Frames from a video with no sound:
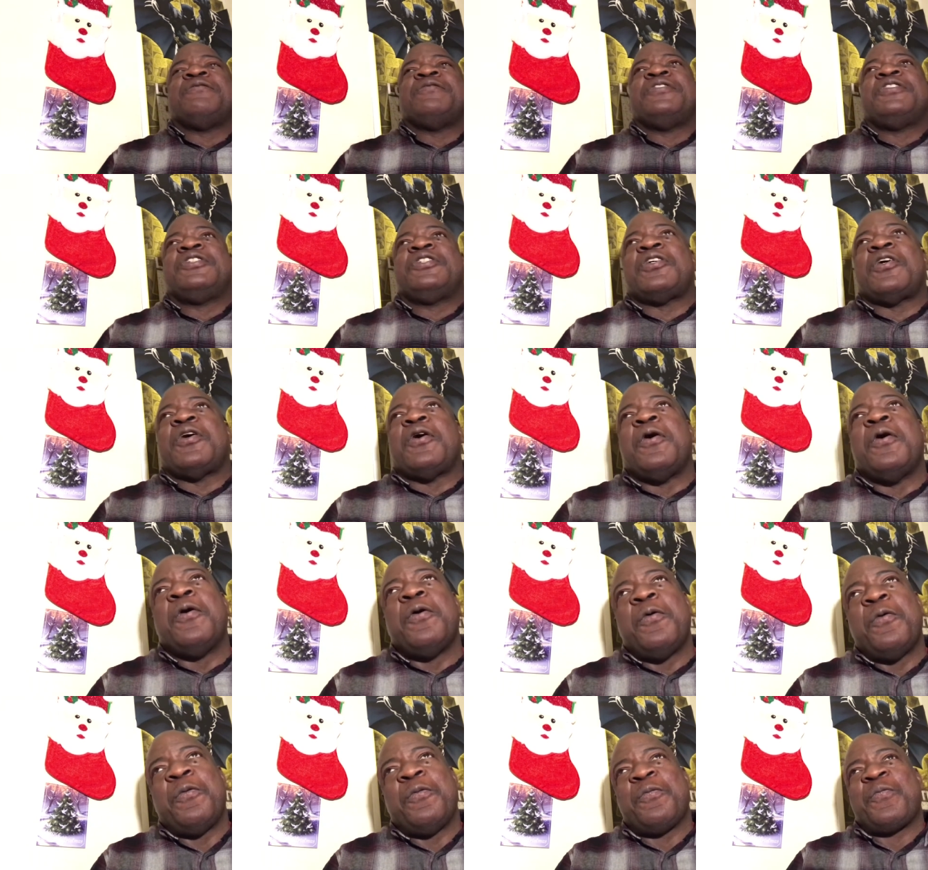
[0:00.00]

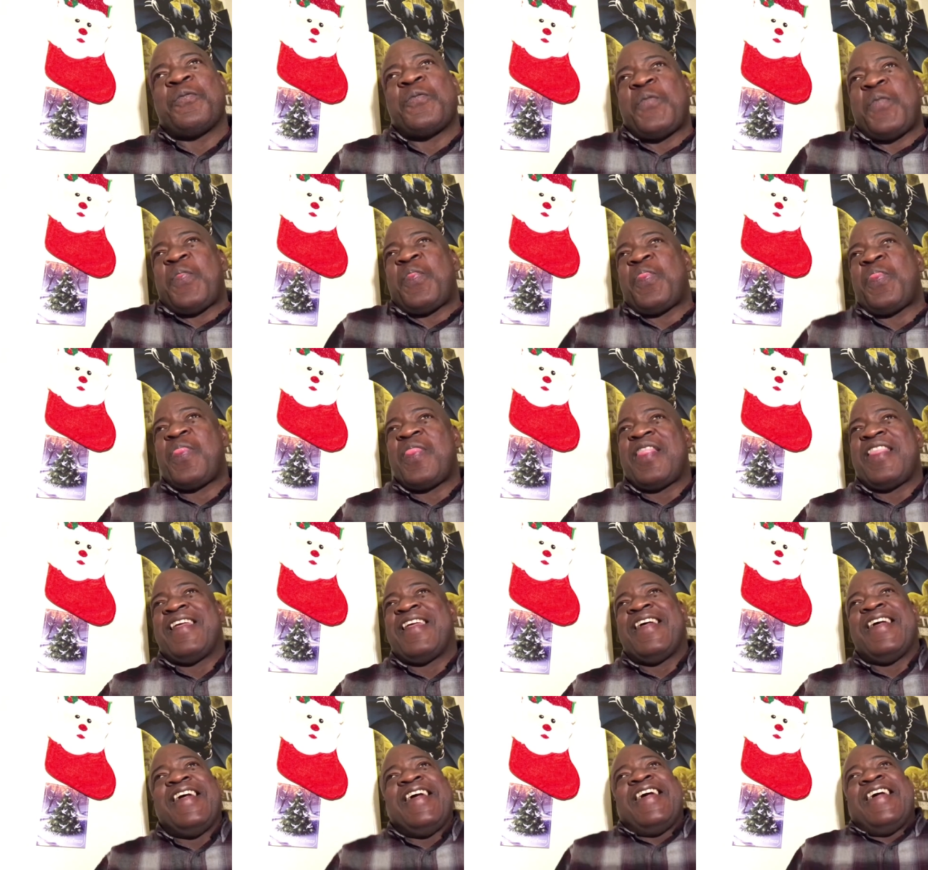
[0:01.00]
so
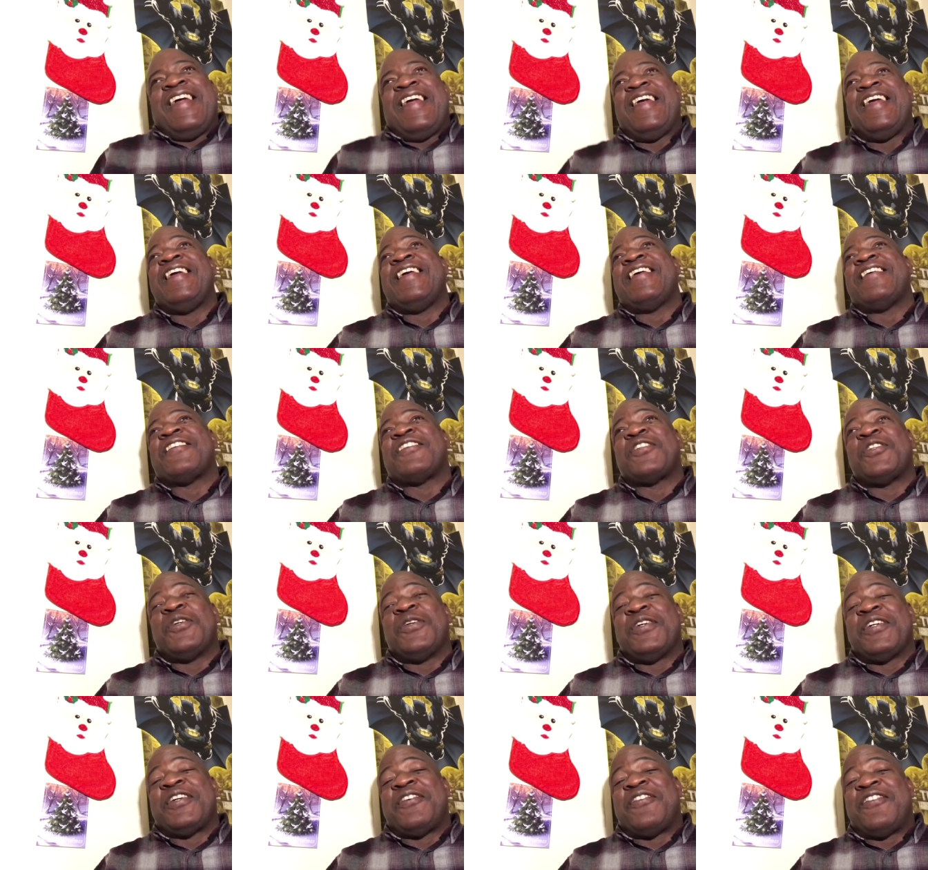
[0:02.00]
he is
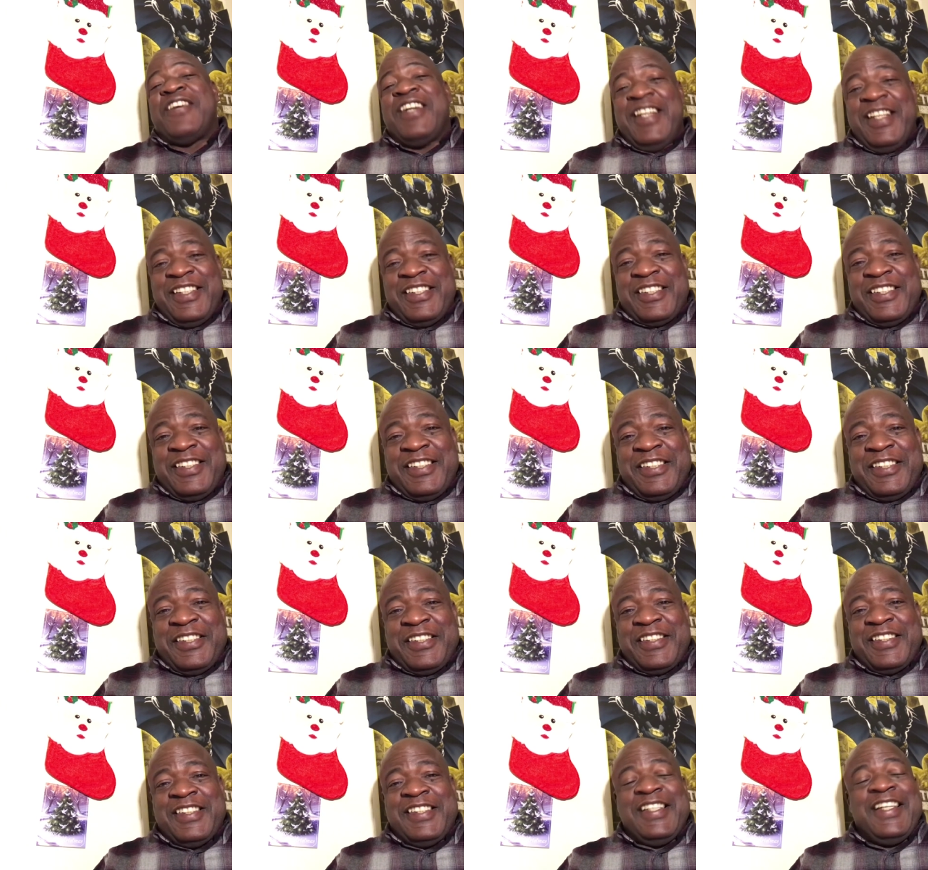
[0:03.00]
throwing a wrench into
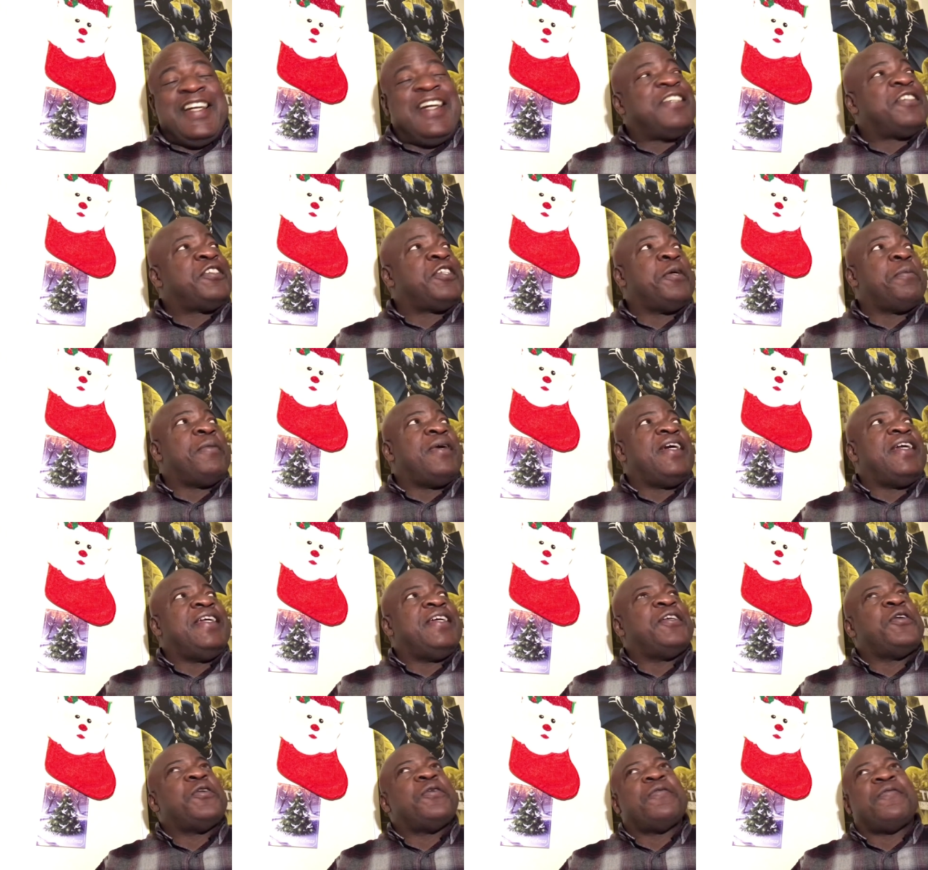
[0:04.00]
it. And somebody
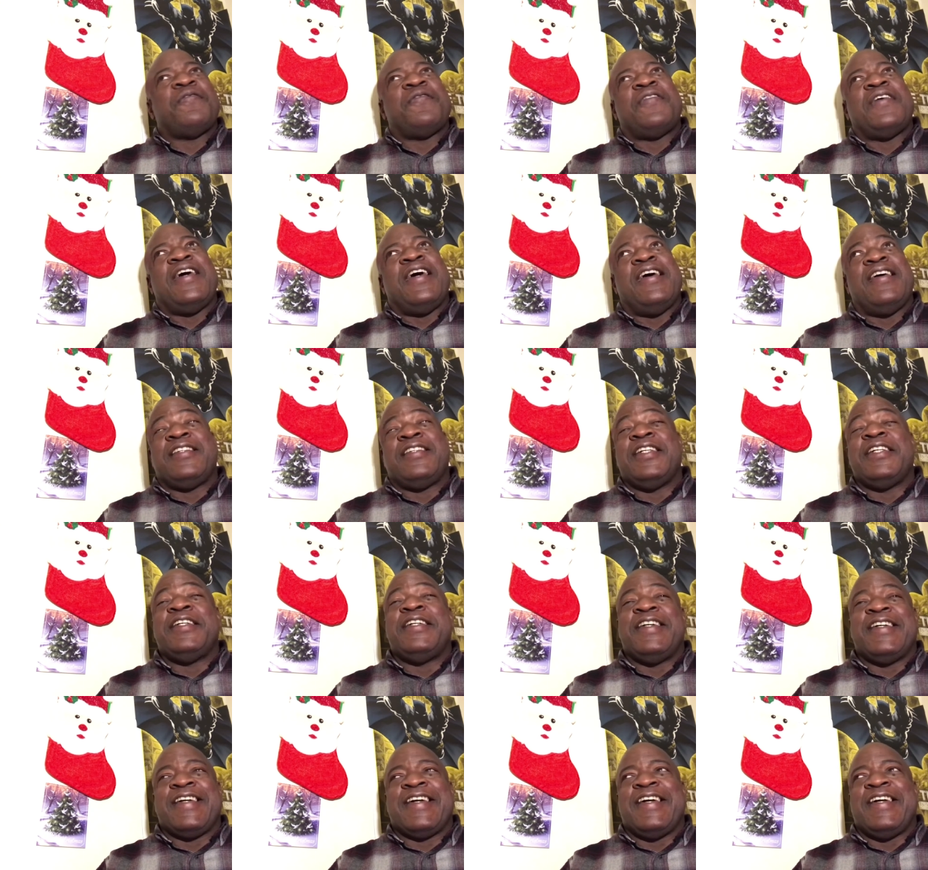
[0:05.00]
on, I tell you,
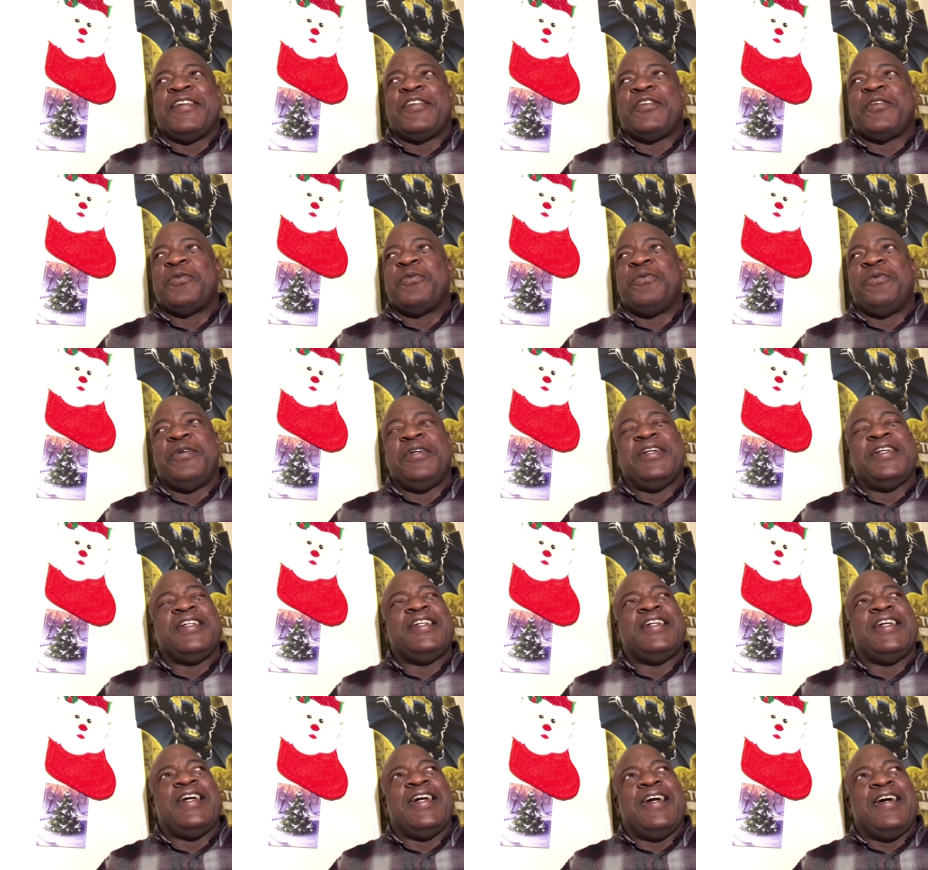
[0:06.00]
I got some
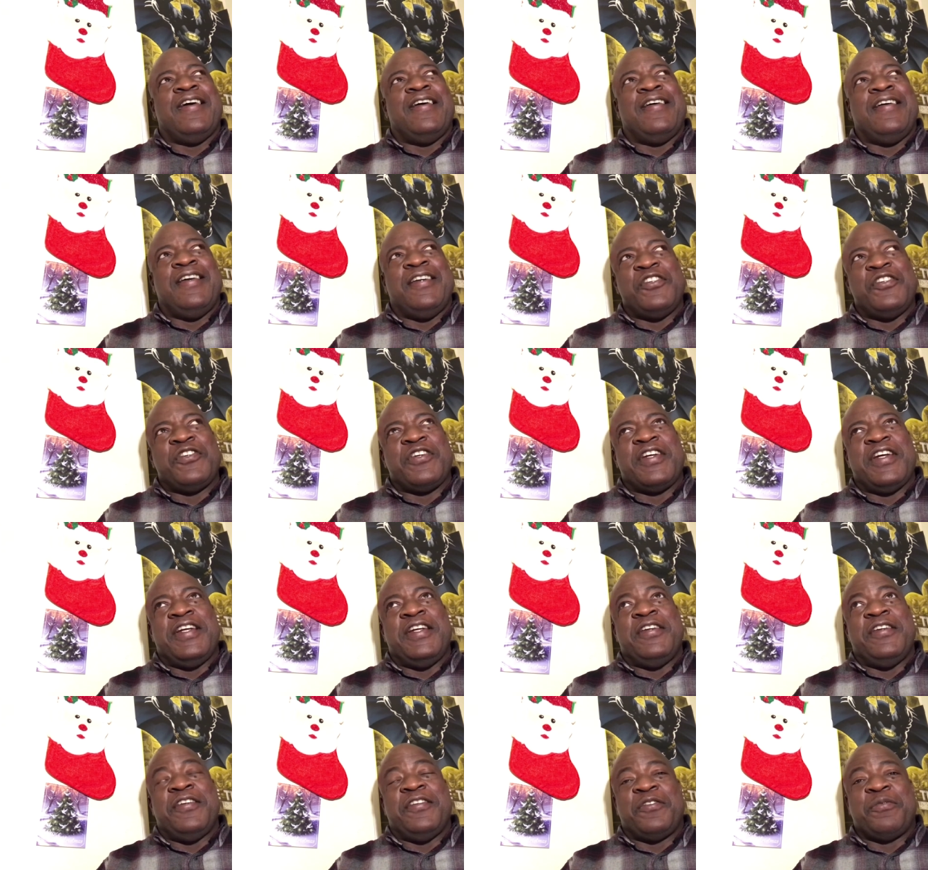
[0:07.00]
really
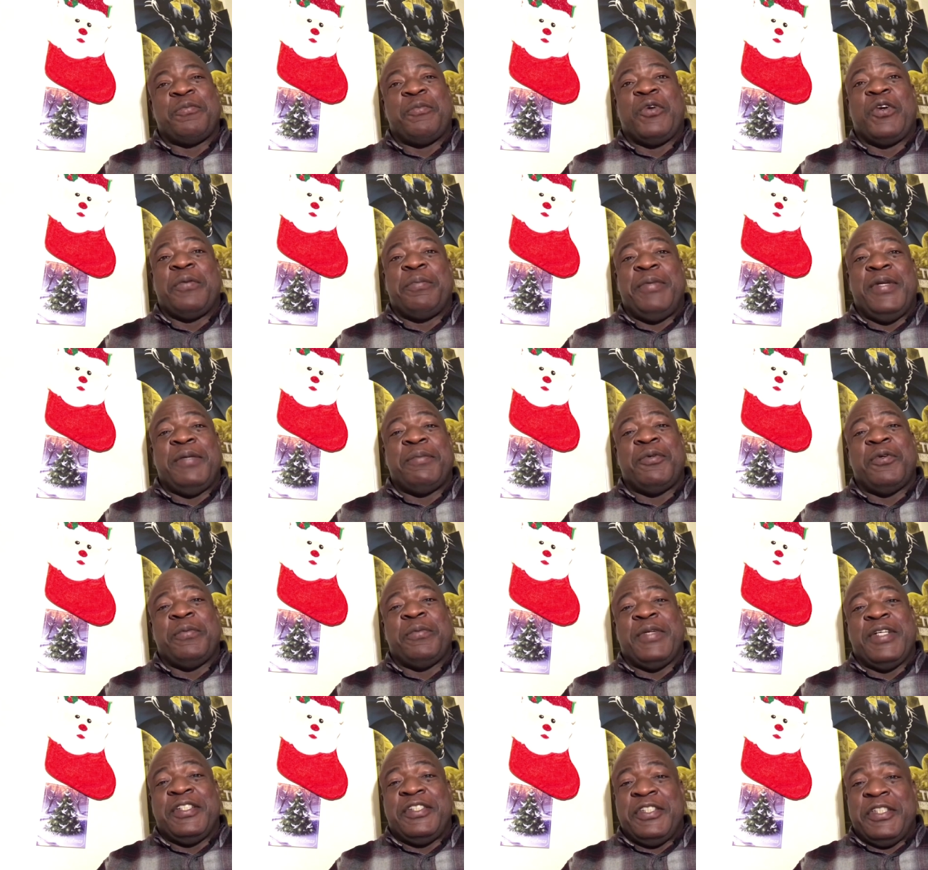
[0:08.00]
educated and smart people on
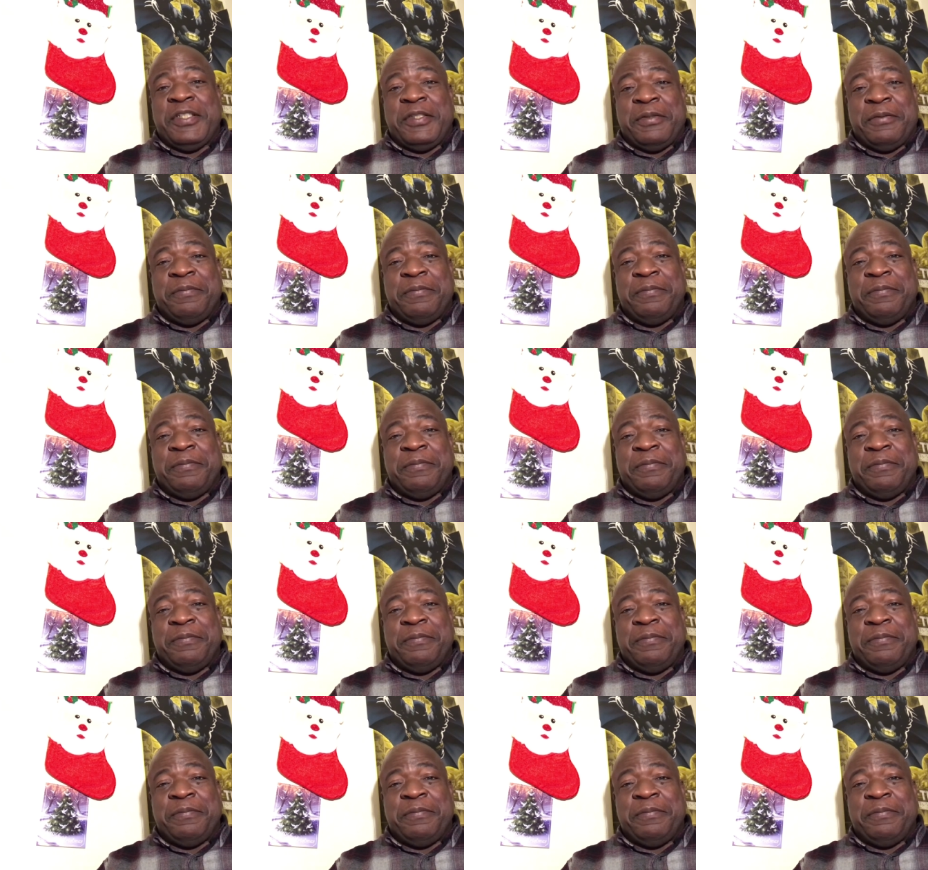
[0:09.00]
my channel.